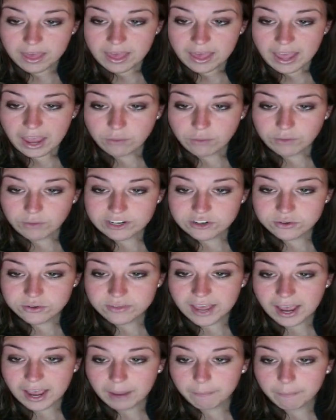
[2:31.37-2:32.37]
and we do
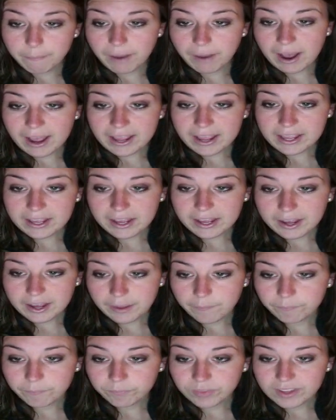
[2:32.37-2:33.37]
that by
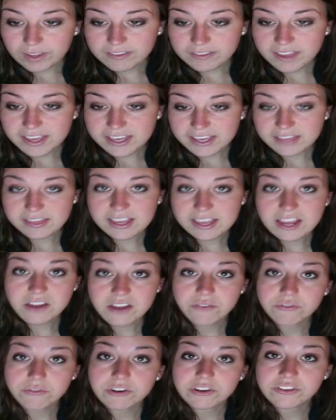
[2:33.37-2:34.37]
um, taking the
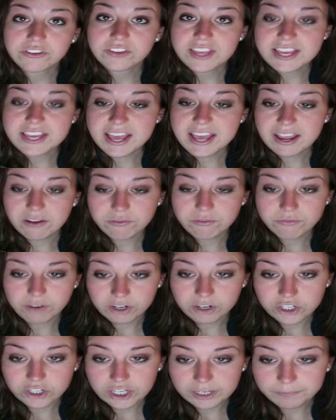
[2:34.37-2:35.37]
inverse secant
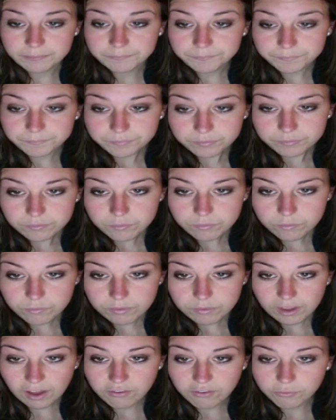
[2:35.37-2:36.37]
function
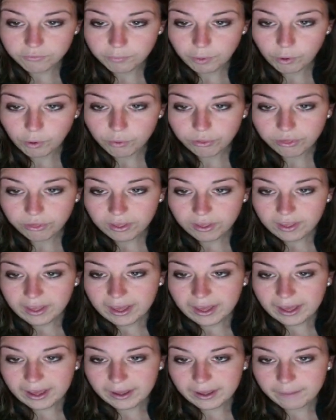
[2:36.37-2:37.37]
of both
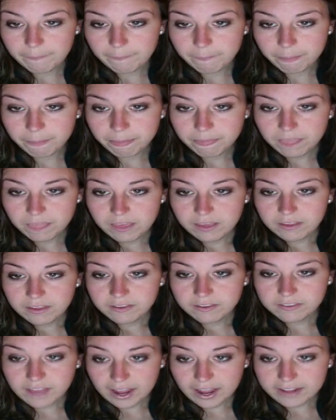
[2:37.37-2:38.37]
um,
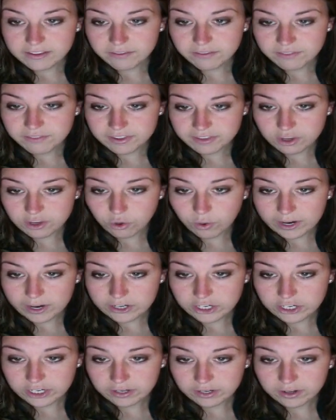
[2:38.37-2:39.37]
sides of this
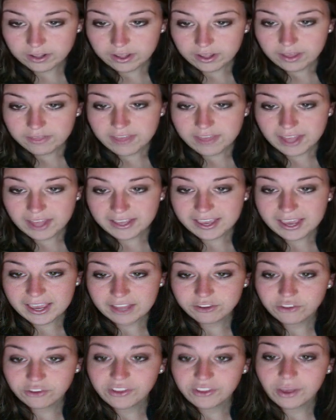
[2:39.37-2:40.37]
equation. That
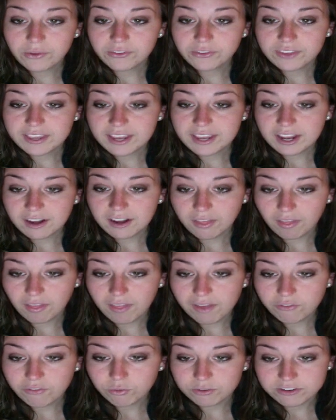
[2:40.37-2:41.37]
cancels out secant on the
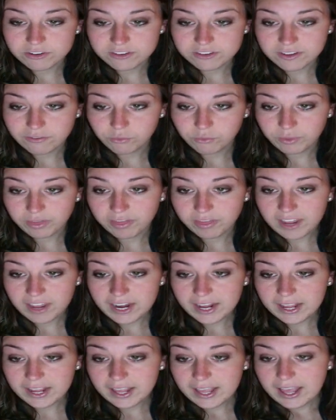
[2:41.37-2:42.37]
left, we're just left with
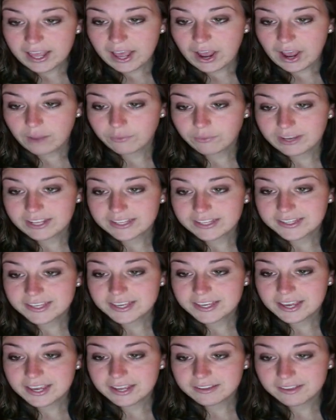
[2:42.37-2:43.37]
theta, and we get
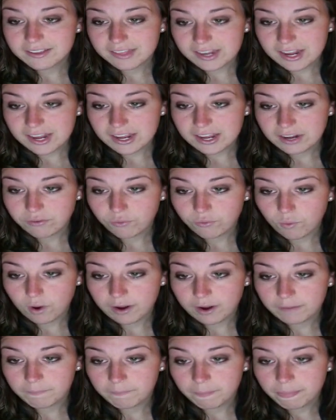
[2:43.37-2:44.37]
secant to the negative
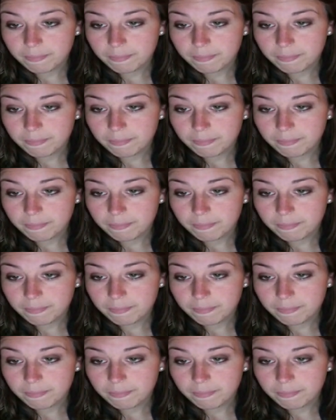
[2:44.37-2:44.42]
1,